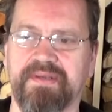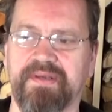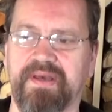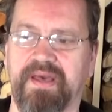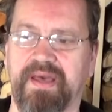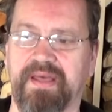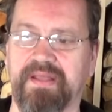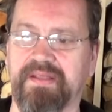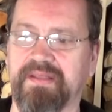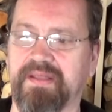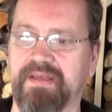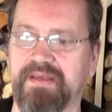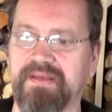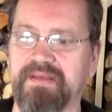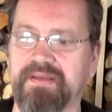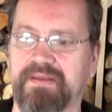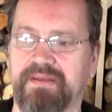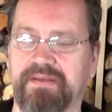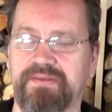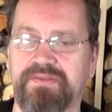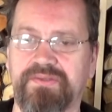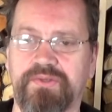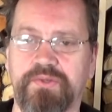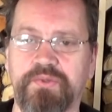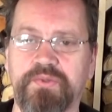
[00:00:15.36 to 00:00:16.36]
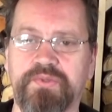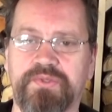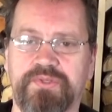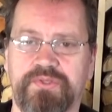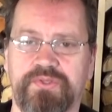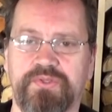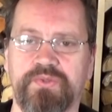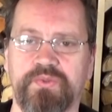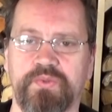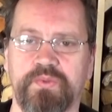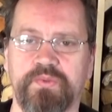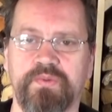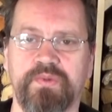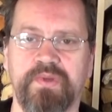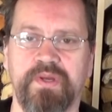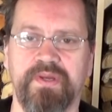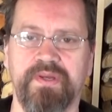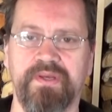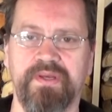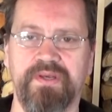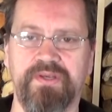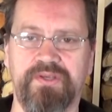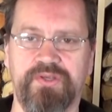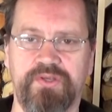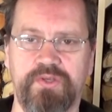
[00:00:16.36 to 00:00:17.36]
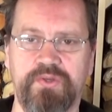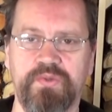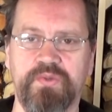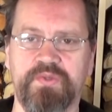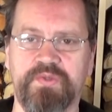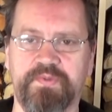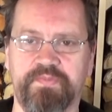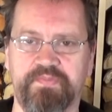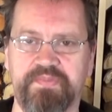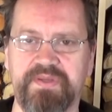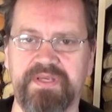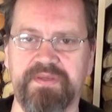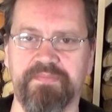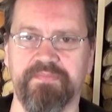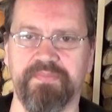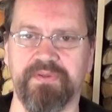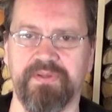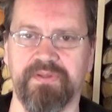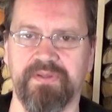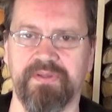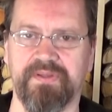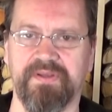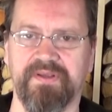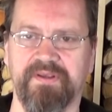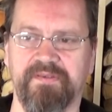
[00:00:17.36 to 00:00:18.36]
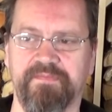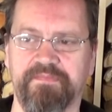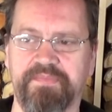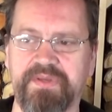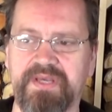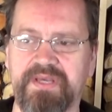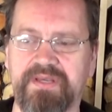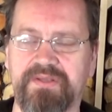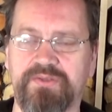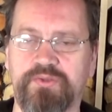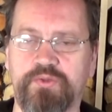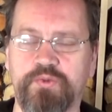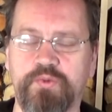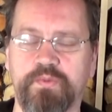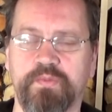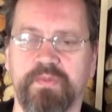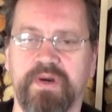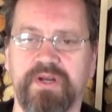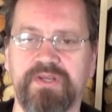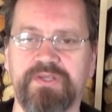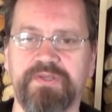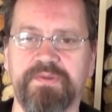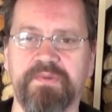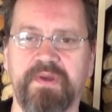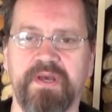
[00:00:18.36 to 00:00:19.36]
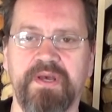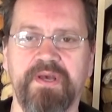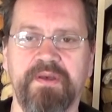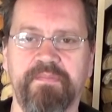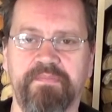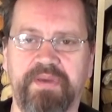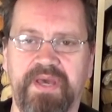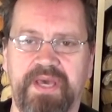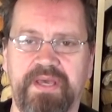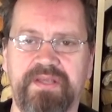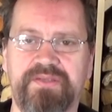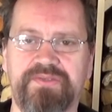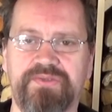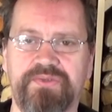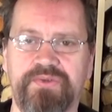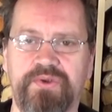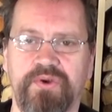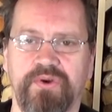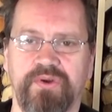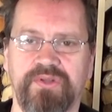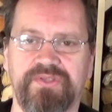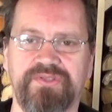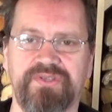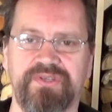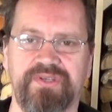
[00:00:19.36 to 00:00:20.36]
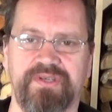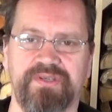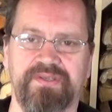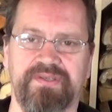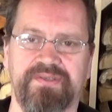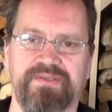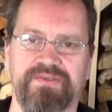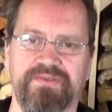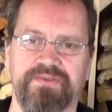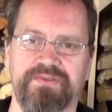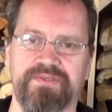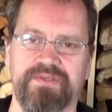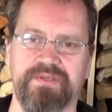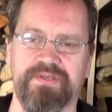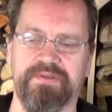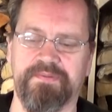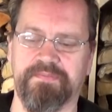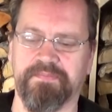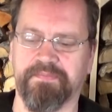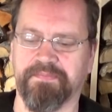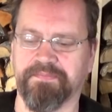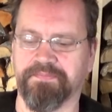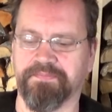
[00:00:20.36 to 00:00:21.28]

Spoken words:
And they used to accuse people of being too much patriotic, you see.